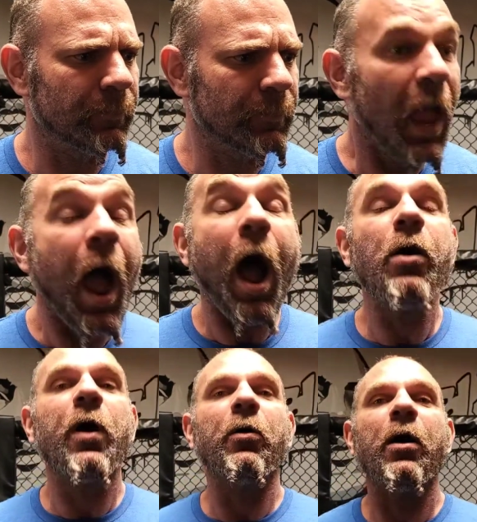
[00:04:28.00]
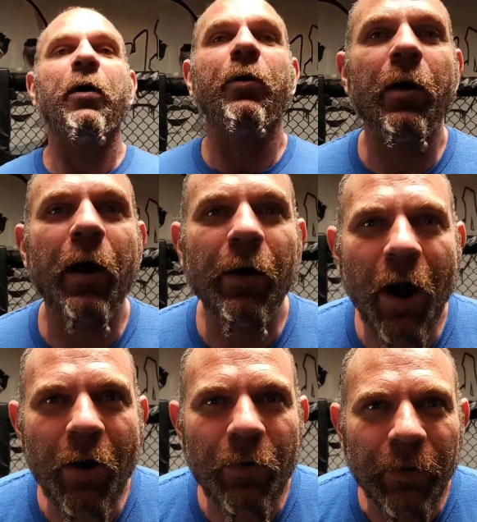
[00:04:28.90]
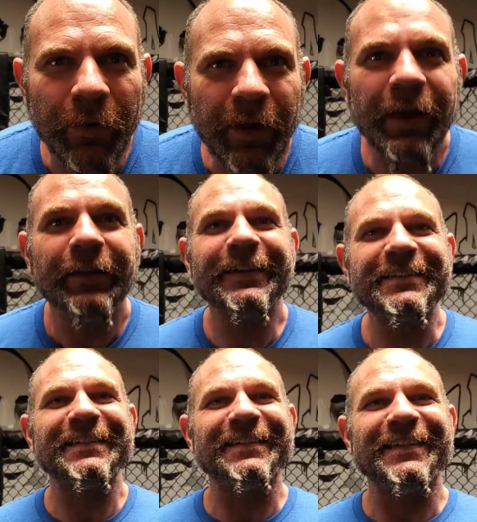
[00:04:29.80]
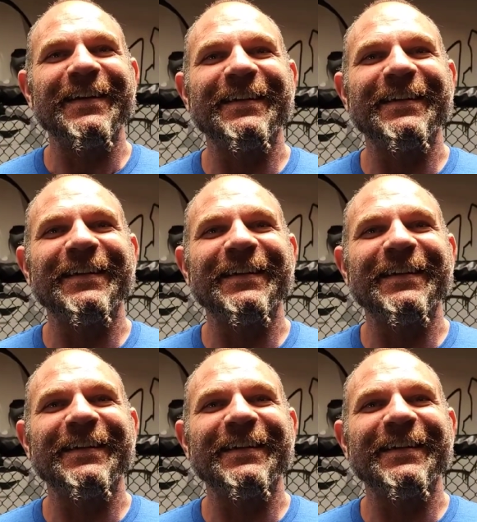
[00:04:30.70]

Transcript: knock out. Listen, that's